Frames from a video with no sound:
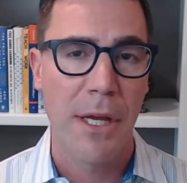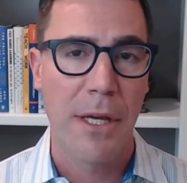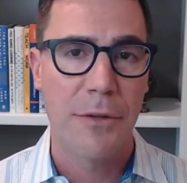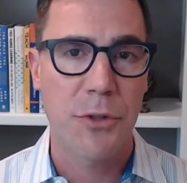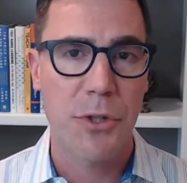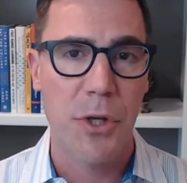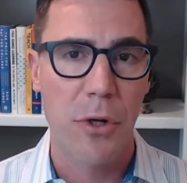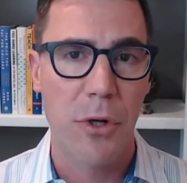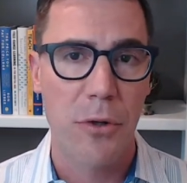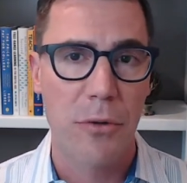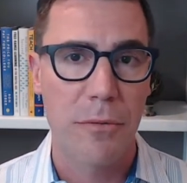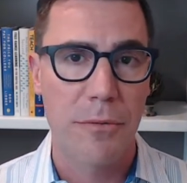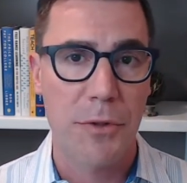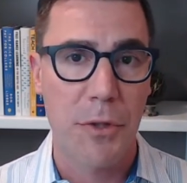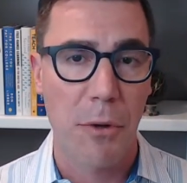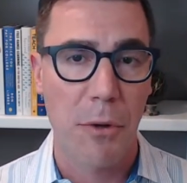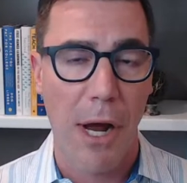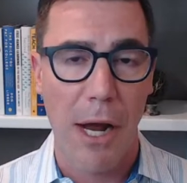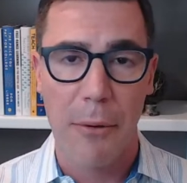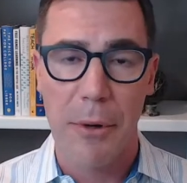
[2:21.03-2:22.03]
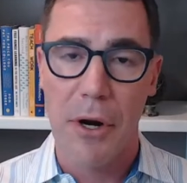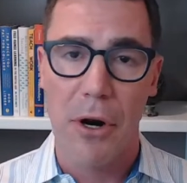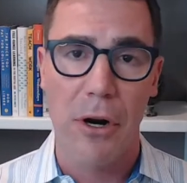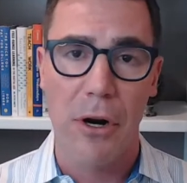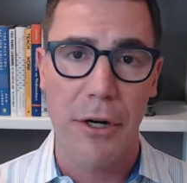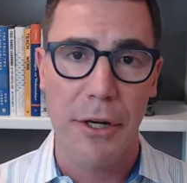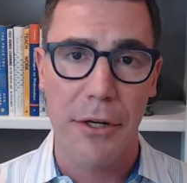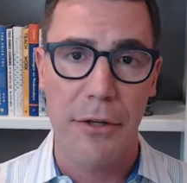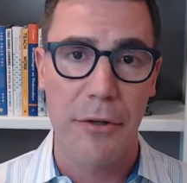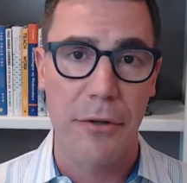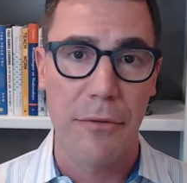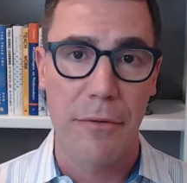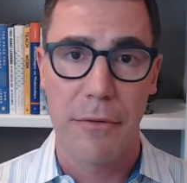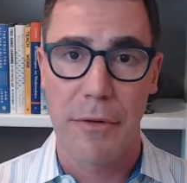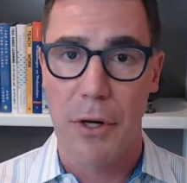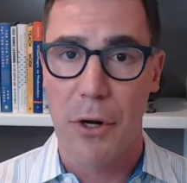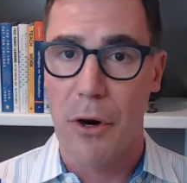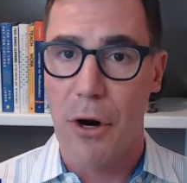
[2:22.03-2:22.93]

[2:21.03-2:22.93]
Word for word: So, so I would argue, you know,